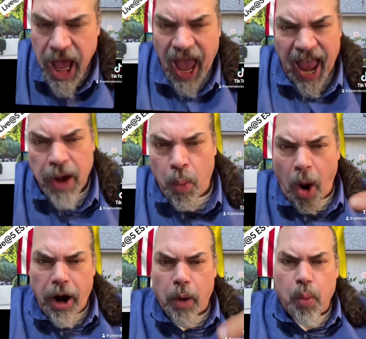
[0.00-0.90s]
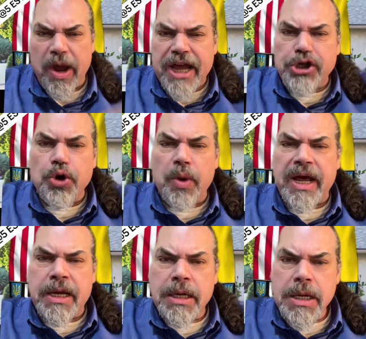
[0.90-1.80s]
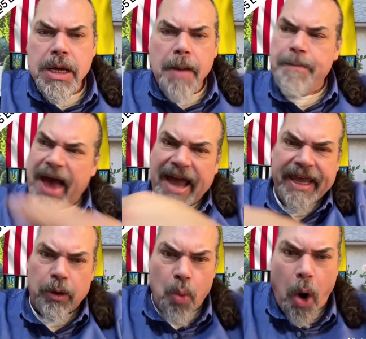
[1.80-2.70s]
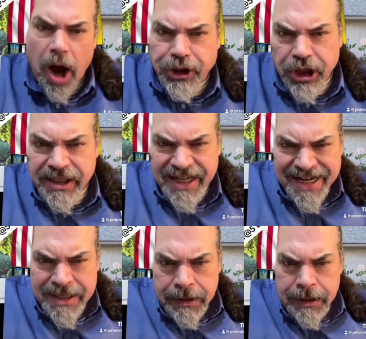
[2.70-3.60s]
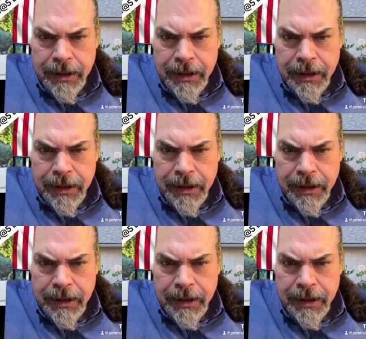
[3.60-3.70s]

And what are we doing back in Washington?